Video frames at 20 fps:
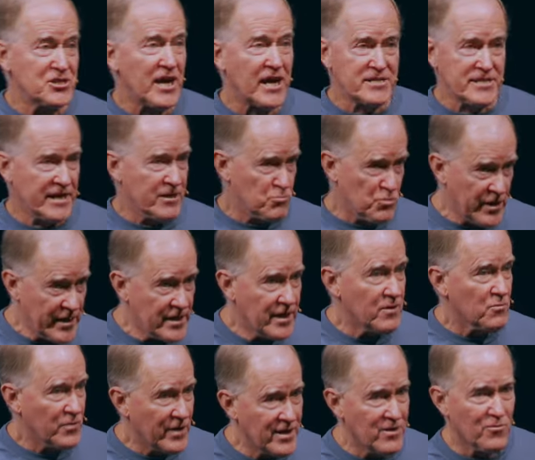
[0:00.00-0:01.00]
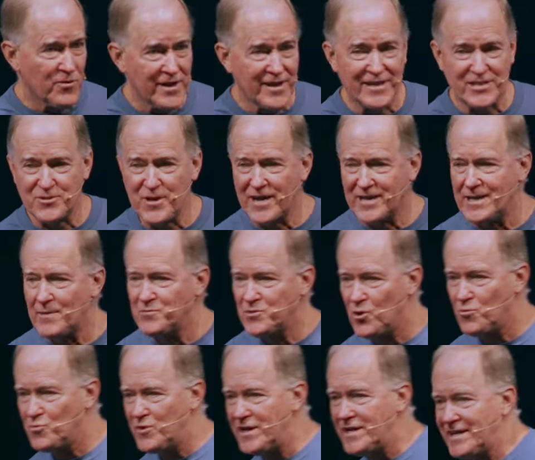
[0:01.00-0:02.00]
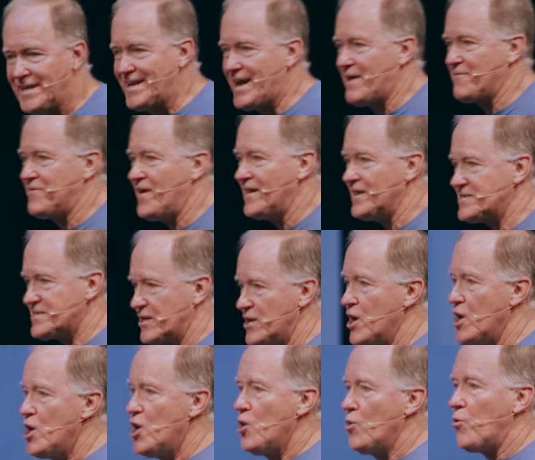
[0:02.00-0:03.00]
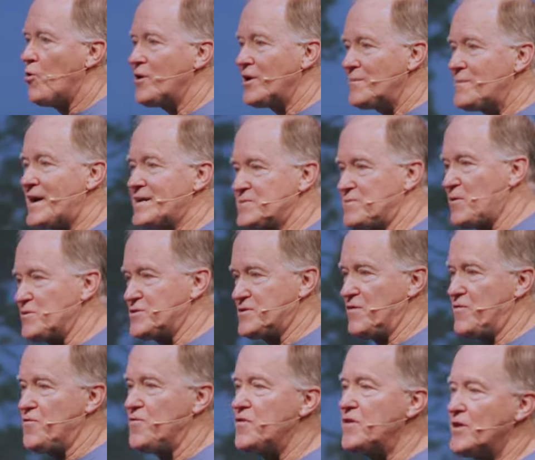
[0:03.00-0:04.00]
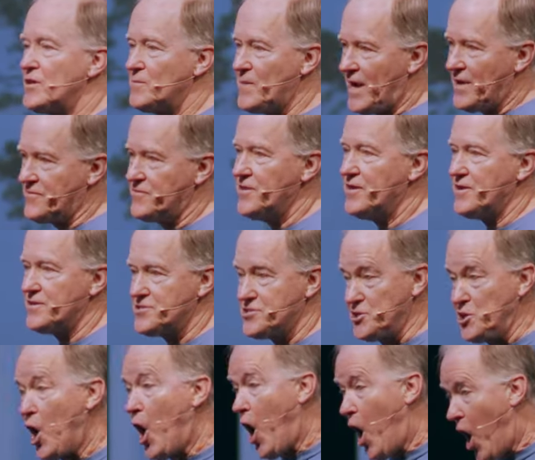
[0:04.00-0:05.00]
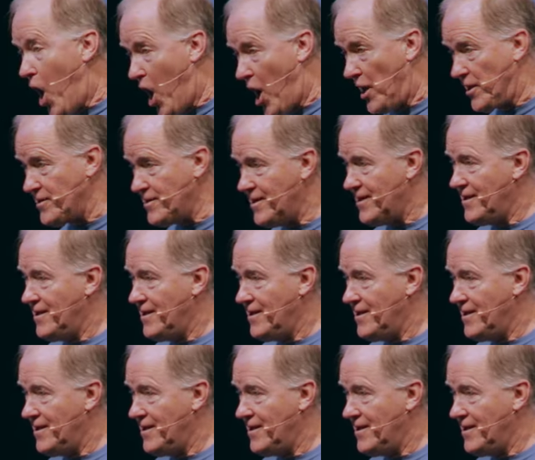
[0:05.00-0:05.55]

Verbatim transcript: god say read it read it read it so i kept on reading i finally said what am i supposed to feel about this yawn